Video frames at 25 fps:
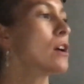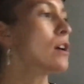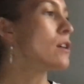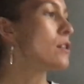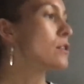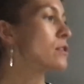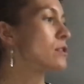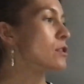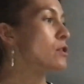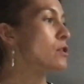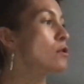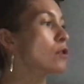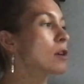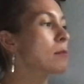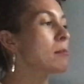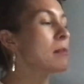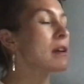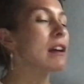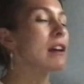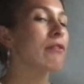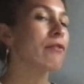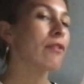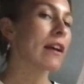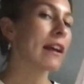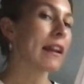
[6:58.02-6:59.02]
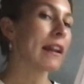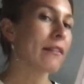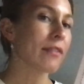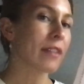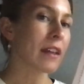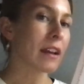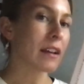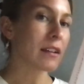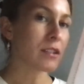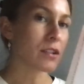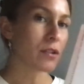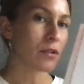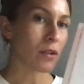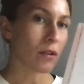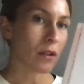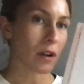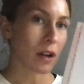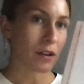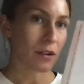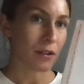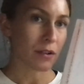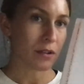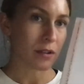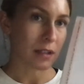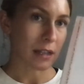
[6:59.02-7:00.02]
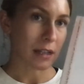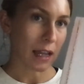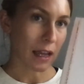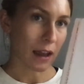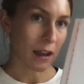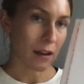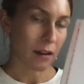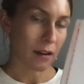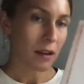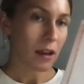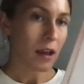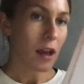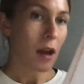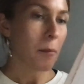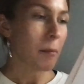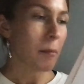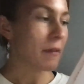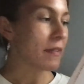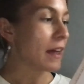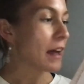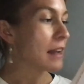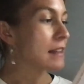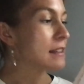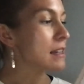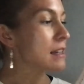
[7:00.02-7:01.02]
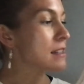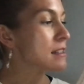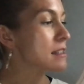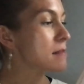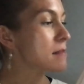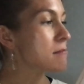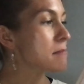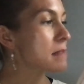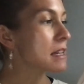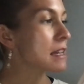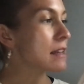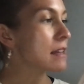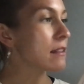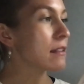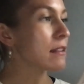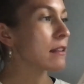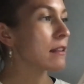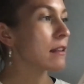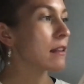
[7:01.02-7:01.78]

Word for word: So you can be afraid of things you don't understand, but that doesn't mean